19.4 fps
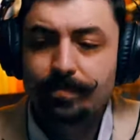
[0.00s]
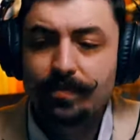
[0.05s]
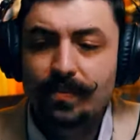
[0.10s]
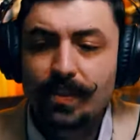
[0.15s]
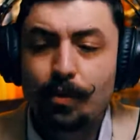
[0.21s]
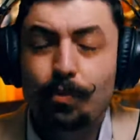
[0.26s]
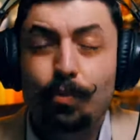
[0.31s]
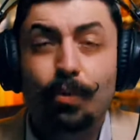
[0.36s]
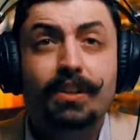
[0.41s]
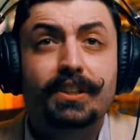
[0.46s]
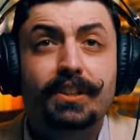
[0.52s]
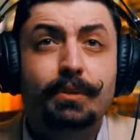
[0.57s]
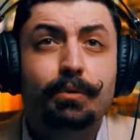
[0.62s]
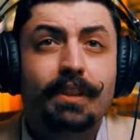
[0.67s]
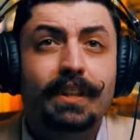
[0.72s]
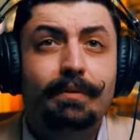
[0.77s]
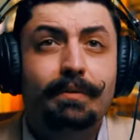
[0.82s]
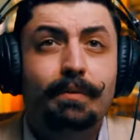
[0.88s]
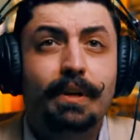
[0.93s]
works
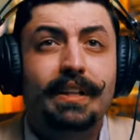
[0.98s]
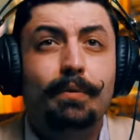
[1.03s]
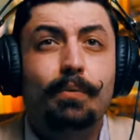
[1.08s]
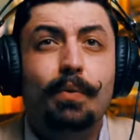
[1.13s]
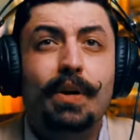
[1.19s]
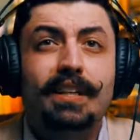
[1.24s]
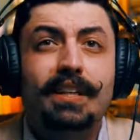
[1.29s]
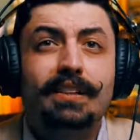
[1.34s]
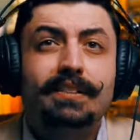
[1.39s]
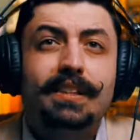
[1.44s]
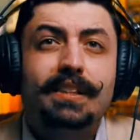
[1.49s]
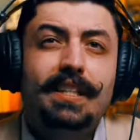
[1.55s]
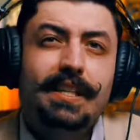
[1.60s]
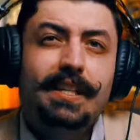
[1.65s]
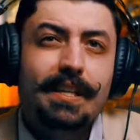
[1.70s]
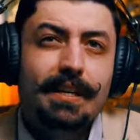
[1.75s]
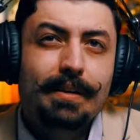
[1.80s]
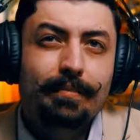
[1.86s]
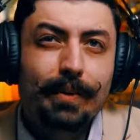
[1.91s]
really, really well.
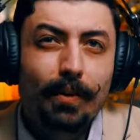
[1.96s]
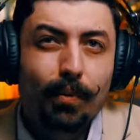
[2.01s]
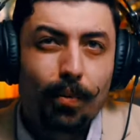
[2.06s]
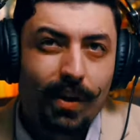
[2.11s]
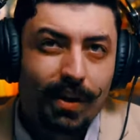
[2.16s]
But